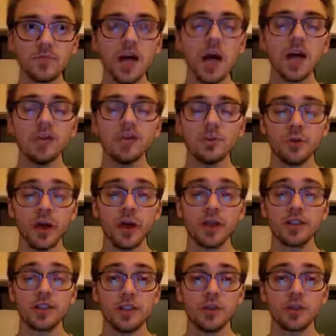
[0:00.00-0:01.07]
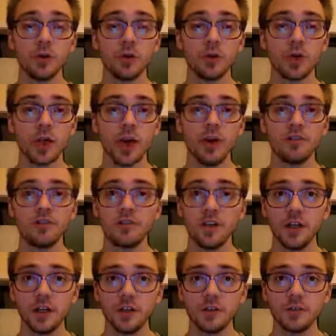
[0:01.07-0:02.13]
I do not accept or allow
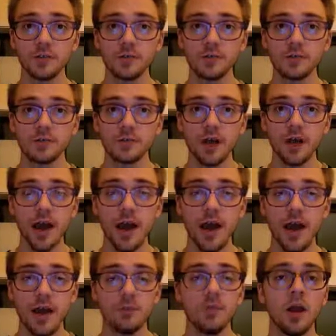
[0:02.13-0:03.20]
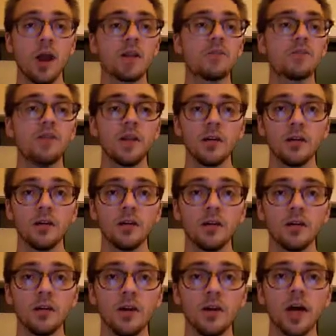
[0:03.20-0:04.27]
fear. I am not fear.
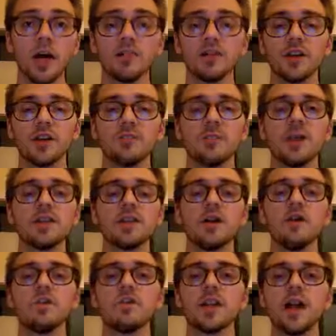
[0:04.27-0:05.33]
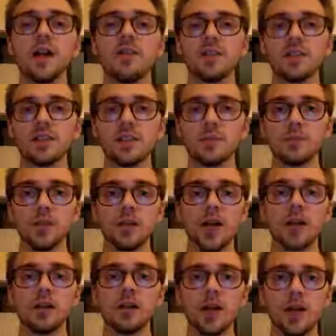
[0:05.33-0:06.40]
I forgive myself that I have accepted
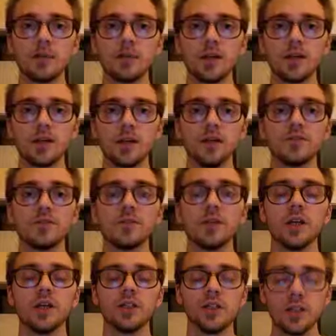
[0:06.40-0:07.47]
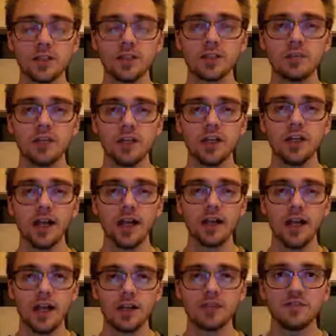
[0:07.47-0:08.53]
and allowed myself to exist within and
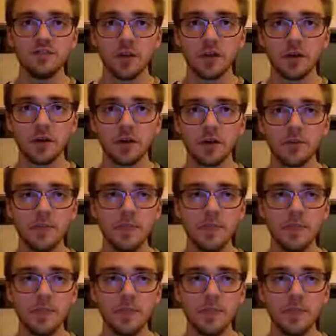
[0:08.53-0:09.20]
as fear.